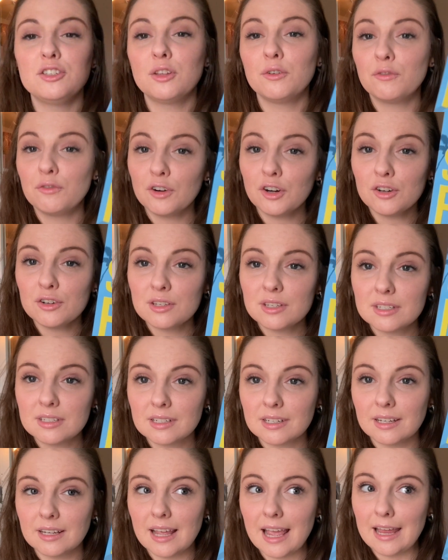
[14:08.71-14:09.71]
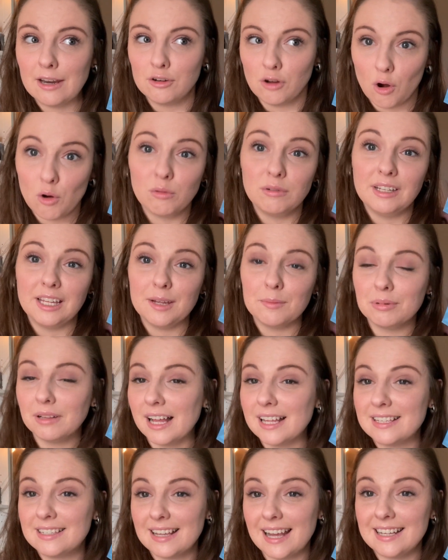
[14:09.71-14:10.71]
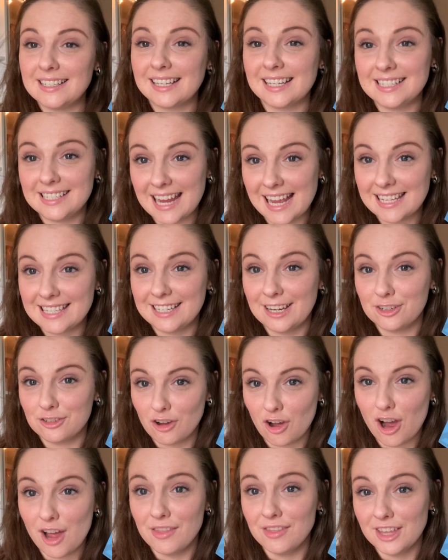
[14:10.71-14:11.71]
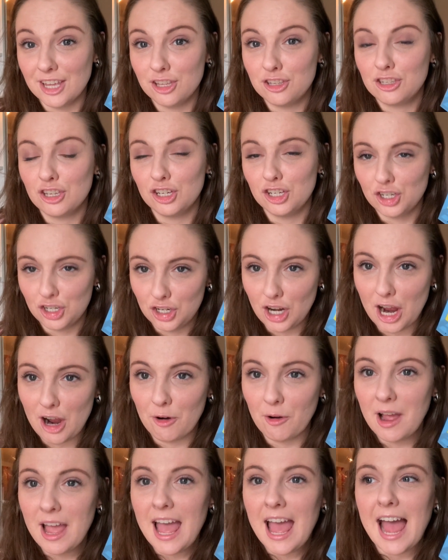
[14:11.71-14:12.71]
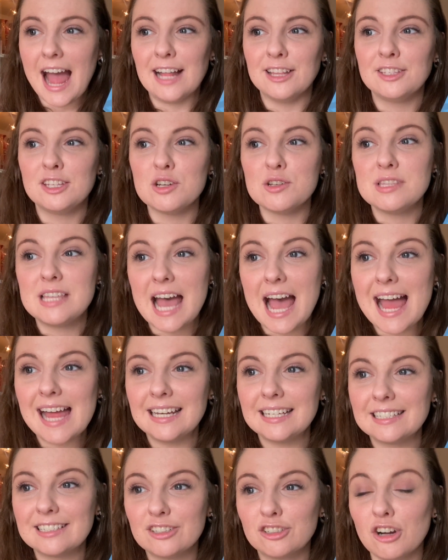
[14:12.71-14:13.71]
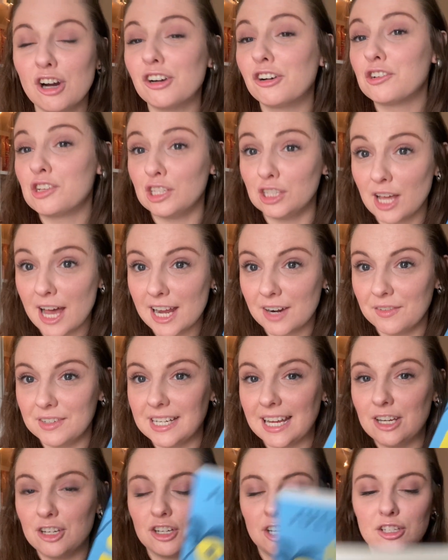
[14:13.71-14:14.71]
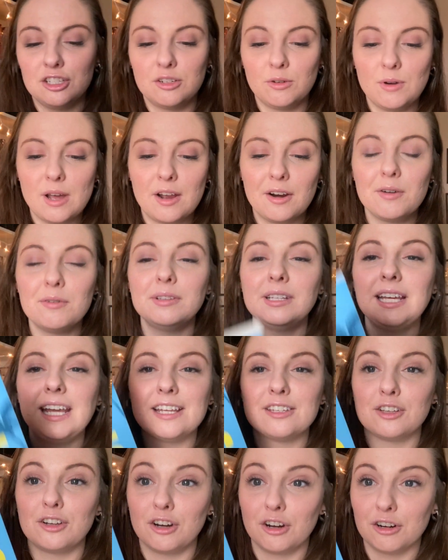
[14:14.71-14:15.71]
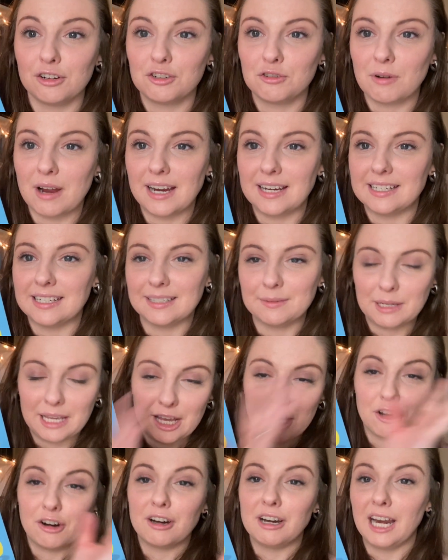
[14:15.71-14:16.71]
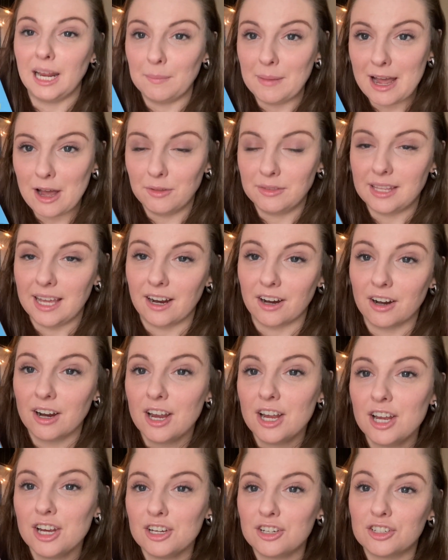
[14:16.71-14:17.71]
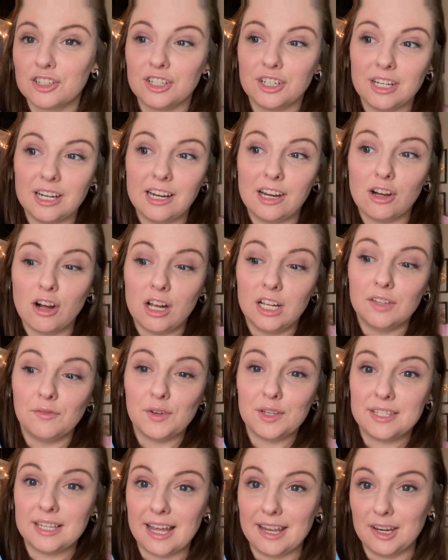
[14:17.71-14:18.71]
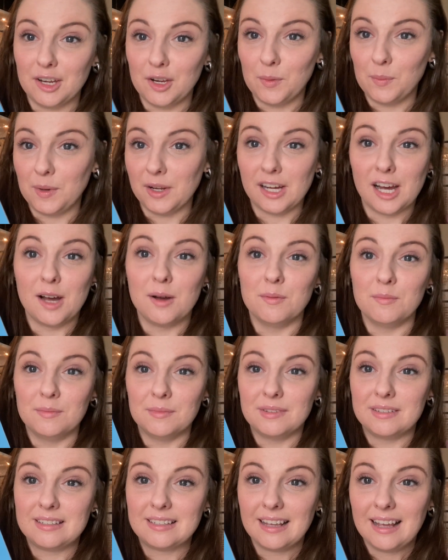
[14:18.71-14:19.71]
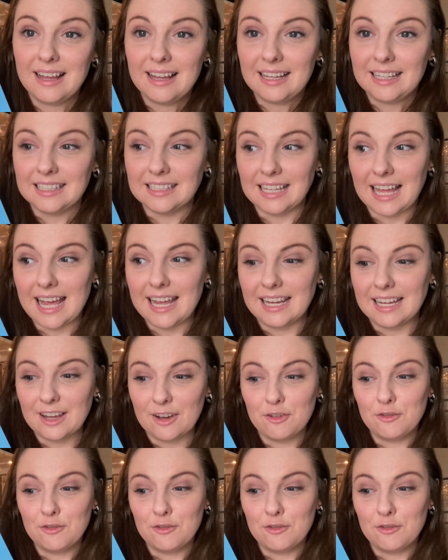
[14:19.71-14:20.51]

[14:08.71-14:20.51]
the first and only plus size contestant on this show. And so that garners a lot of attention. So not only is it her trying to get her name out there, she all of a sudden becomes like